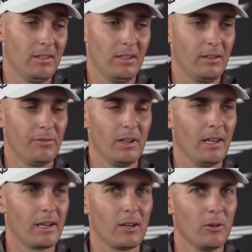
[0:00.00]
it felt
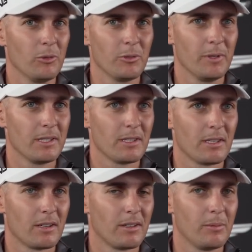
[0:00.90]
like I almost missed
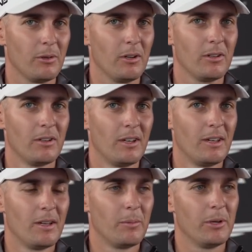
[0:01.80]
the ball.
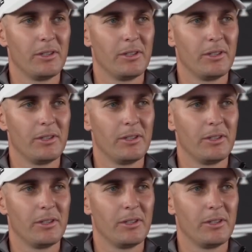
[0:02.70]
But